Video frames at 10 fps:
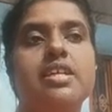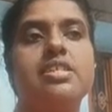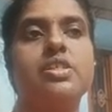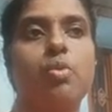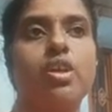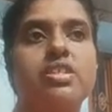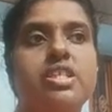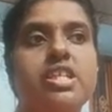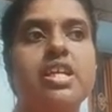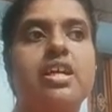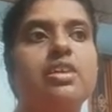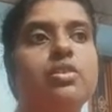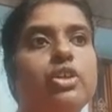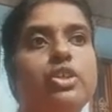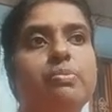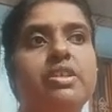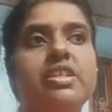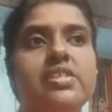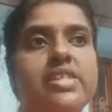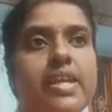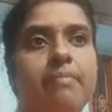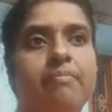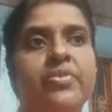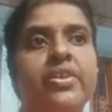and small t are going to be the same.